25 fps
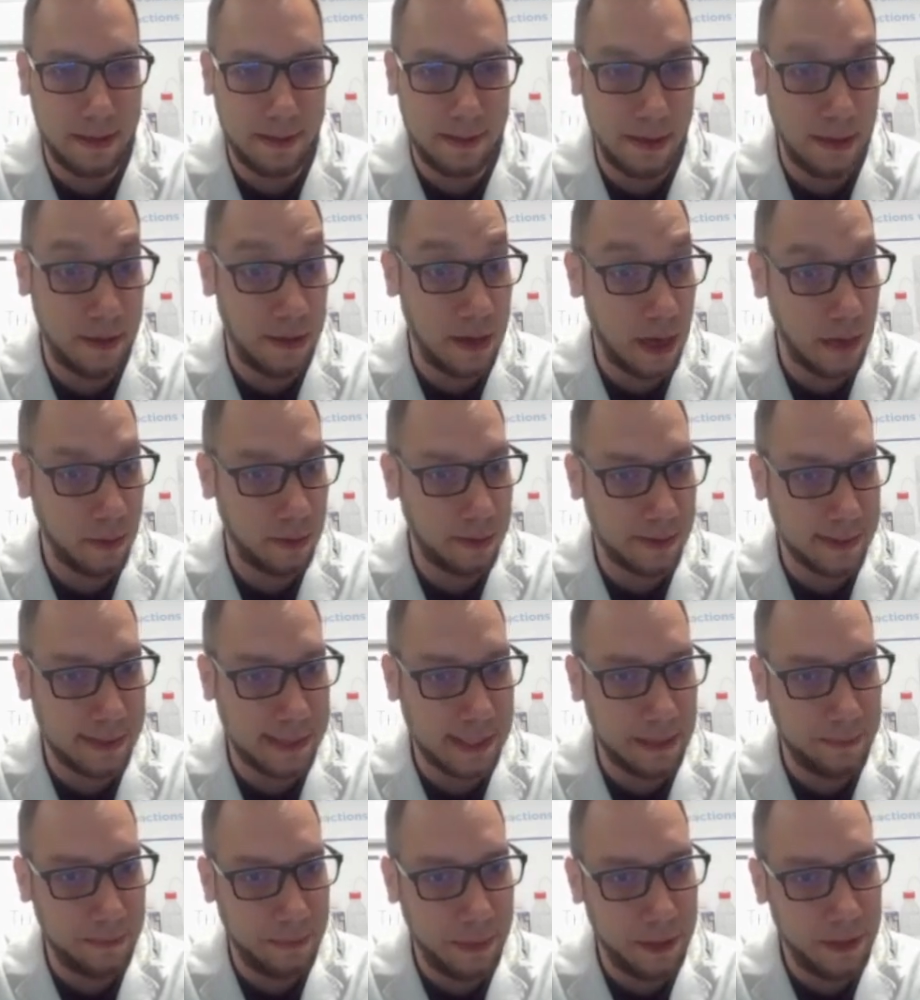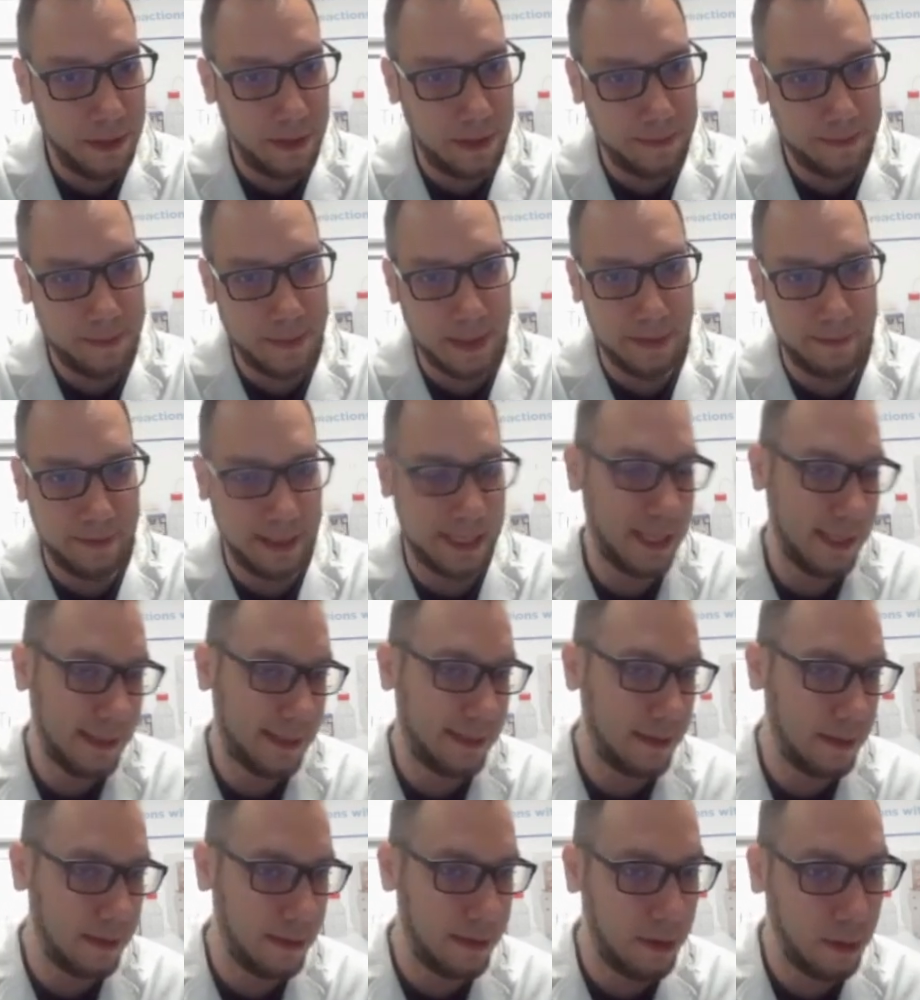an autosampler, which
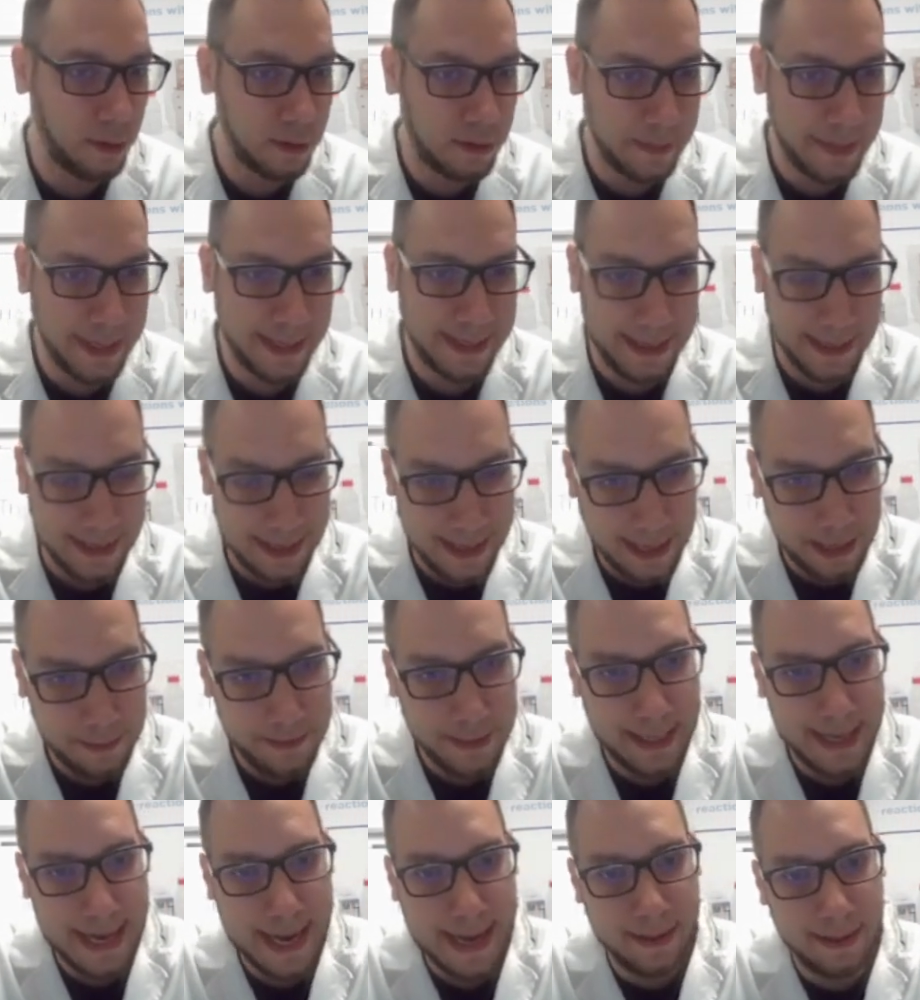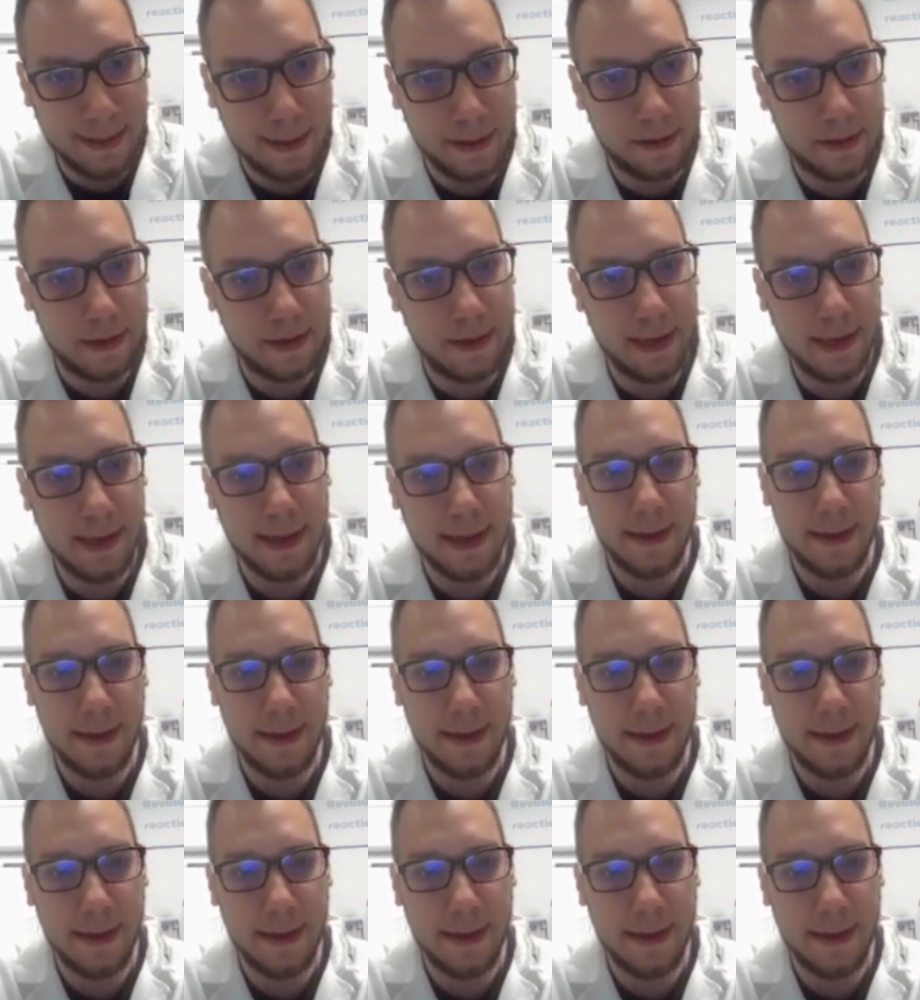is an automated liquid handler,